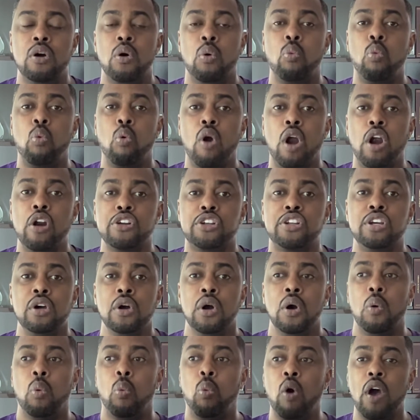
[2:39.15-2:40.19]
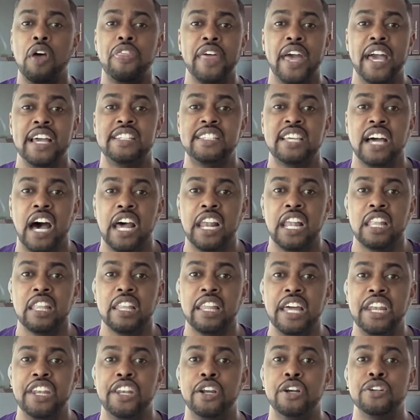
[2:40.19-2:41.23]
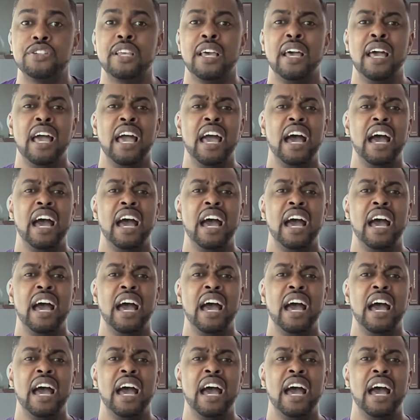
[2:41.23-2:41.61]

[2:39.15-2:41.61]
worked with a ton of lenders,